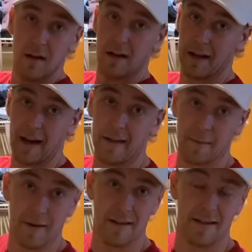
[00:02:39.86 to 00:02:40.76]
Guy
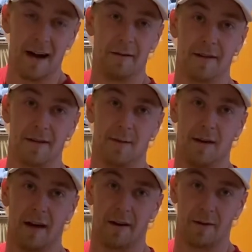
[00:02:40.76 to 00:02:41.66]
like me does not wear a
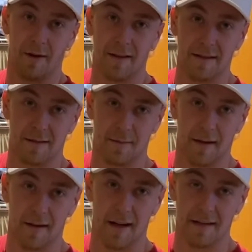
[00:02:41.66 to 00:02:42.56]
small. I don't know why this is in my
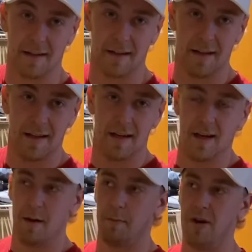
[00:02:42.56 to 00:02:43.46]
closet.
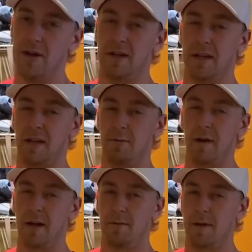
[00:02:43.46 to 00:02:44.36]
But you can get
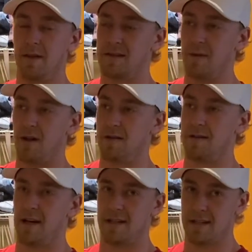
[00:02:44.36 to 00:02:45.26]
away with smaller
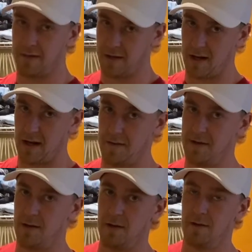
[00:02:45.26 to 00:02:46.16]
sizes for cutoffs.
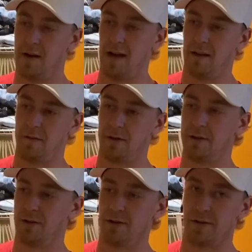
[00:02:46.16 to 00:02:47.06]
So I look for
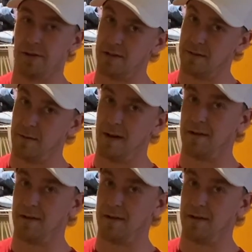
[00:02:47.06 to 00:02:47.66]
short shirts as well.